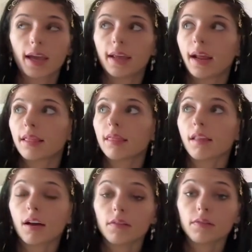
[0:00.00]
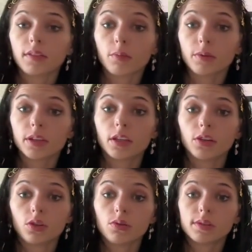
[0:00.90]
And I love that we
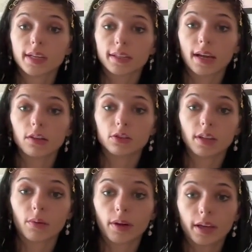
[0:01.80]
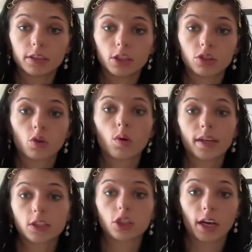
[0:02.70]
can use technology that way to
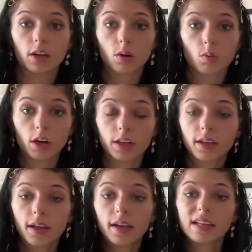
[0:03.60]
quick check our work,